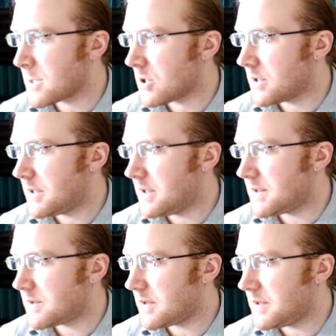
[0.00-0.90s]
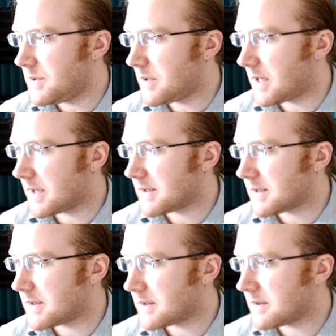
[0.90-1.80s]
he is going to cut.
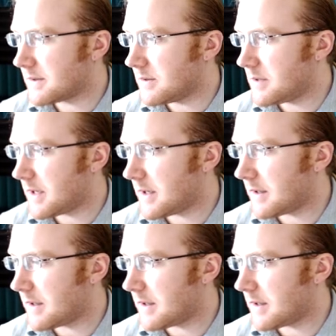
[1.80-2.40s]
Okay.